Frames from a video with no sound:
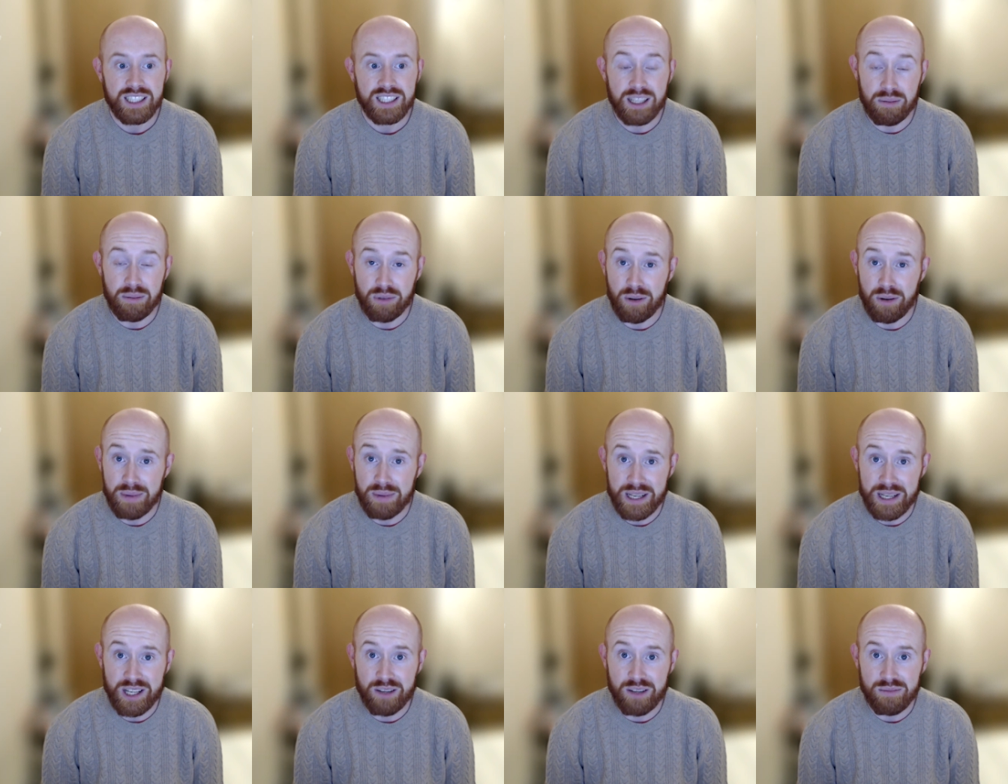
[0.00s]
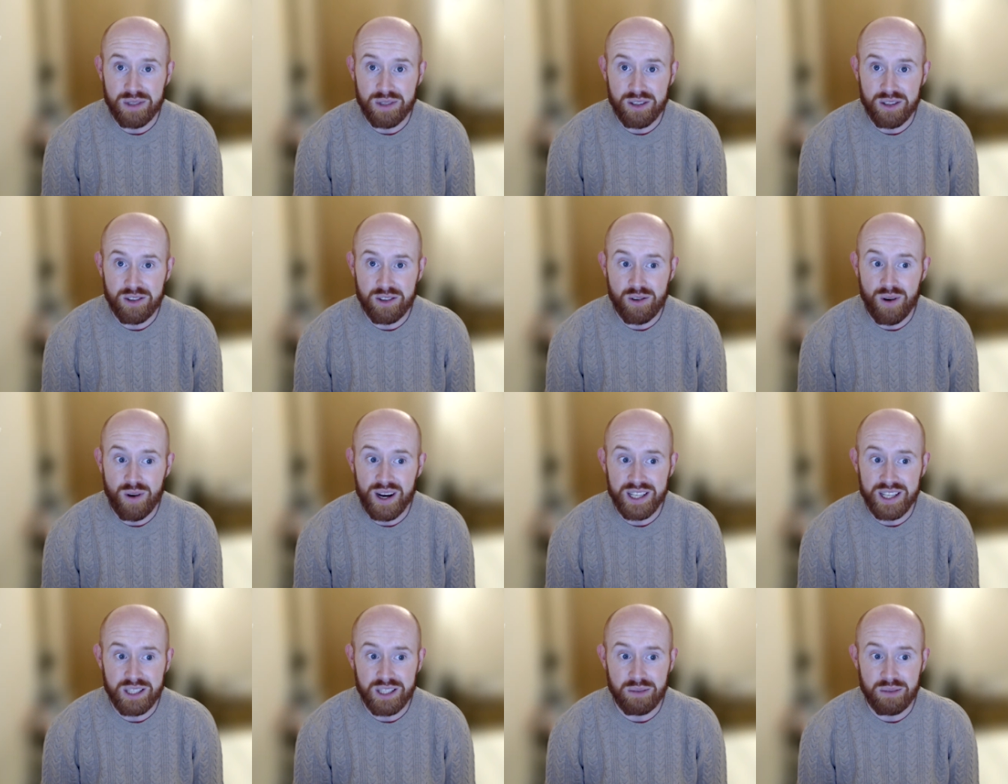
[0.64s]
That probably comes as
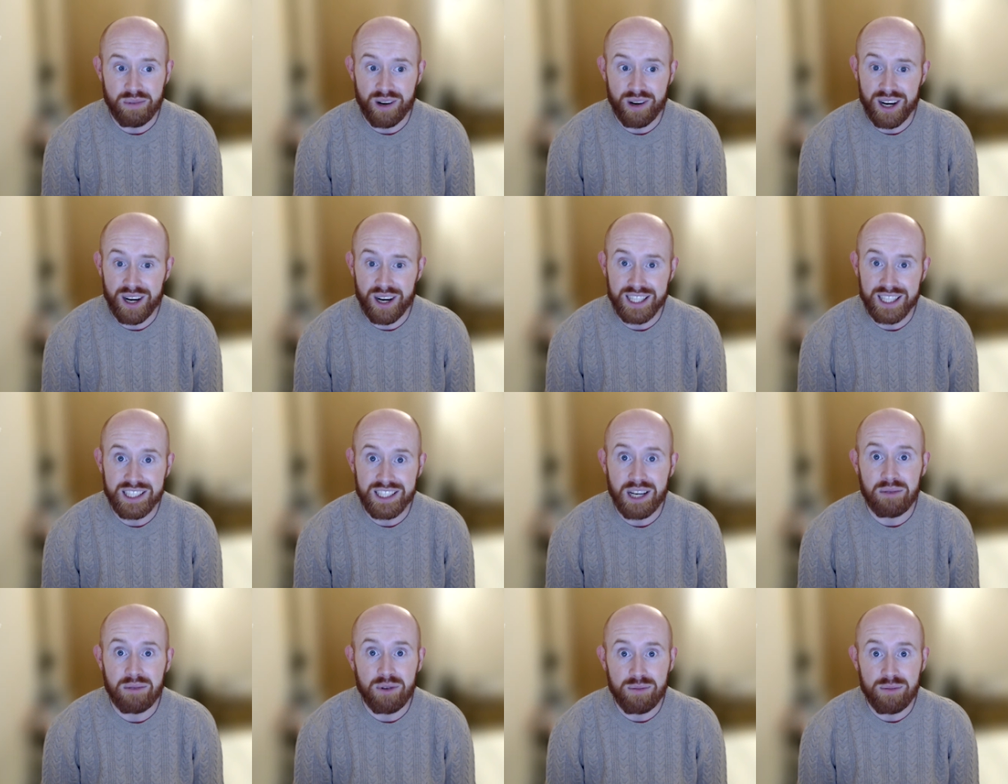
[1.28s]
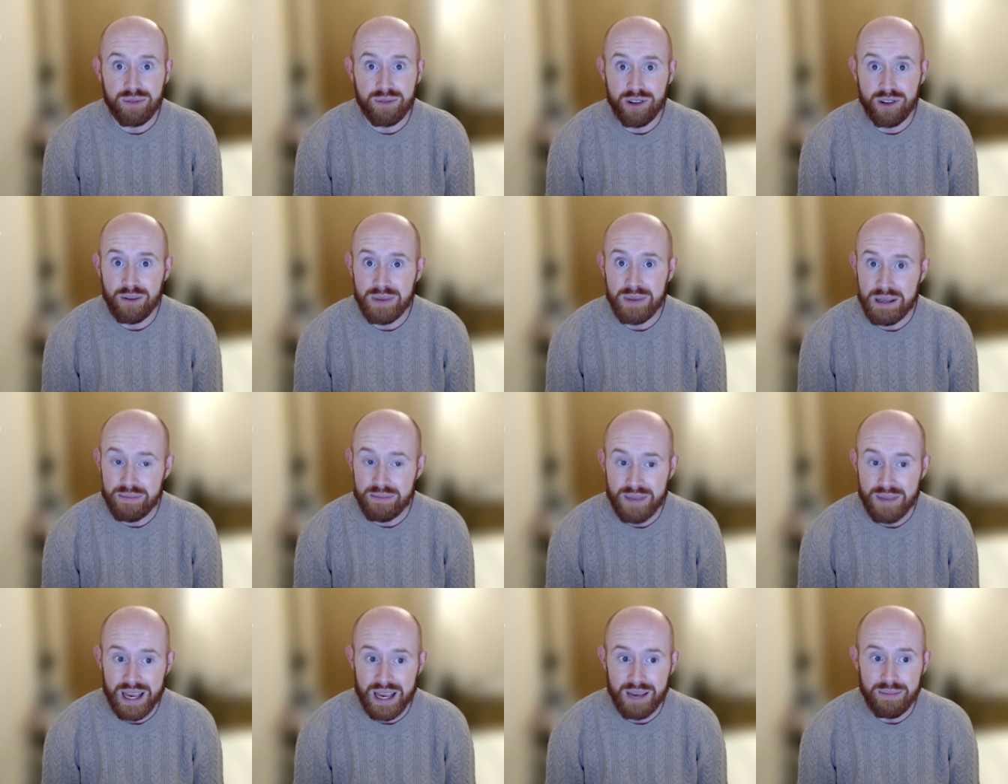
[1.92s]
quite a surprise and will
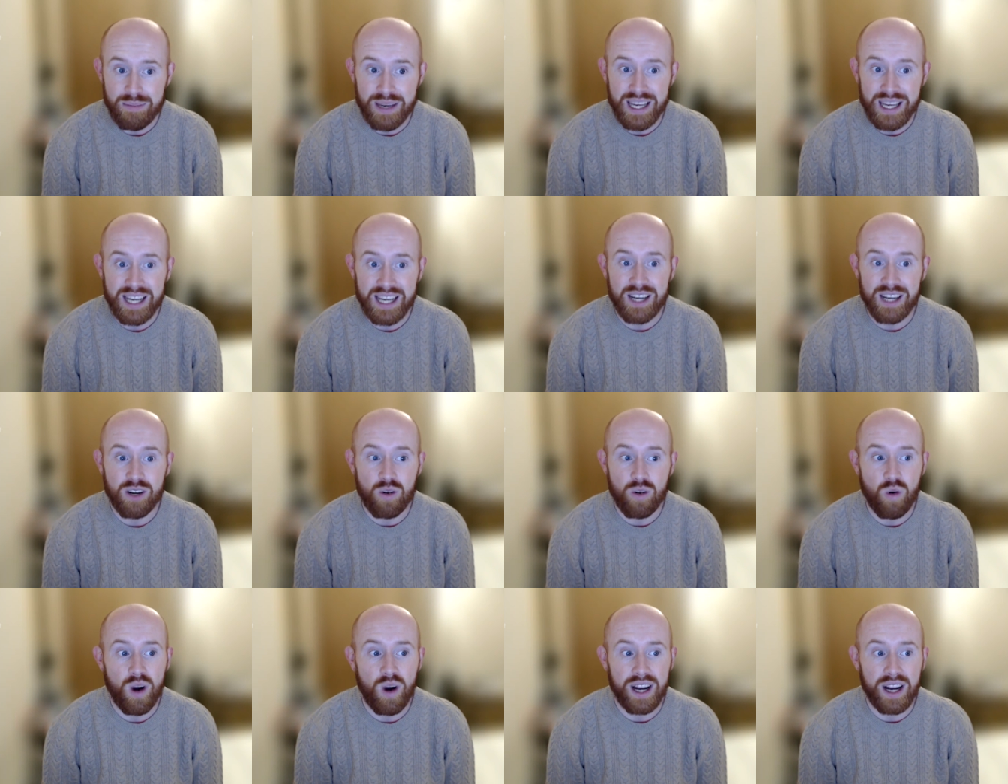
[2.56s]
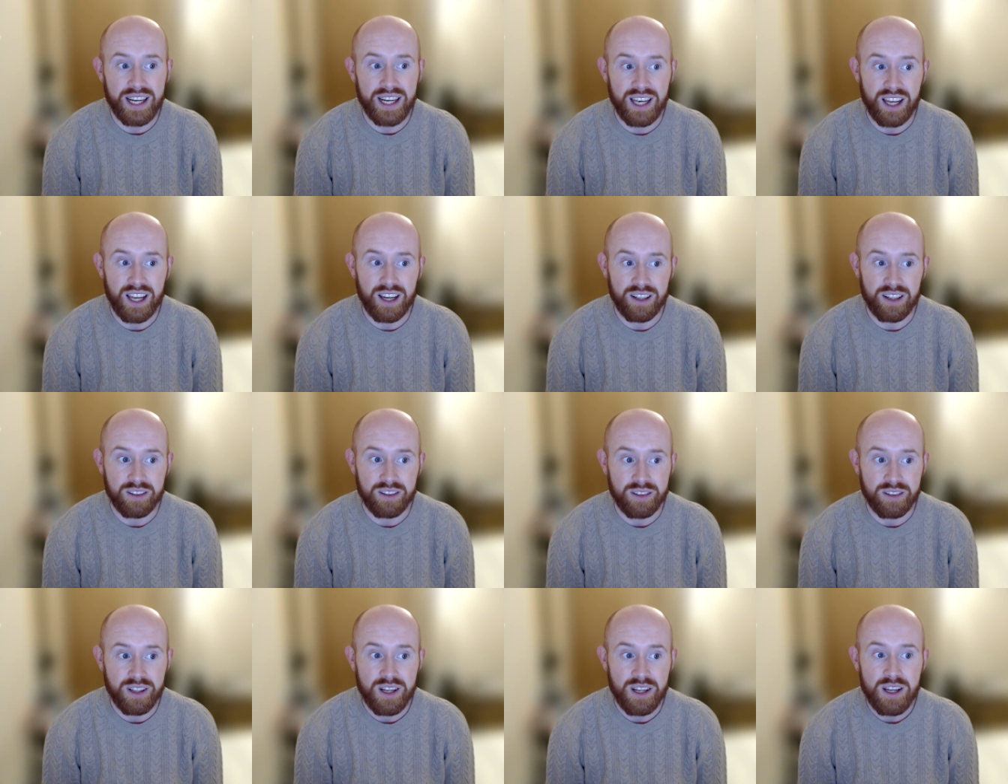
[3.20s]
probably appear quite
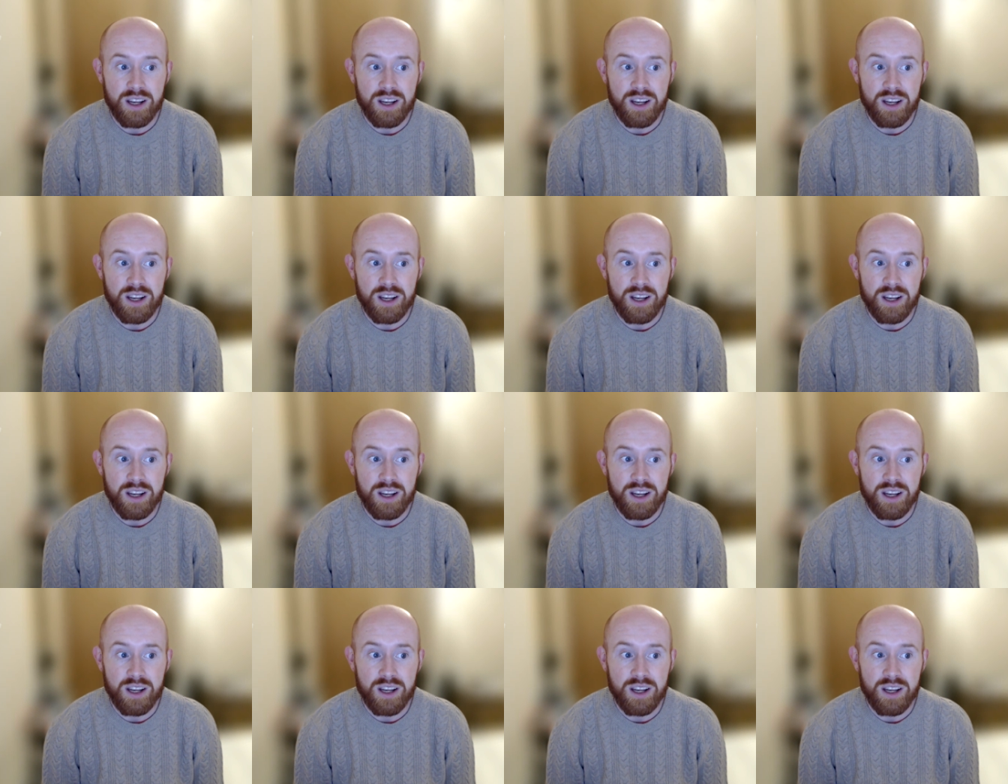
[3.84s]
low.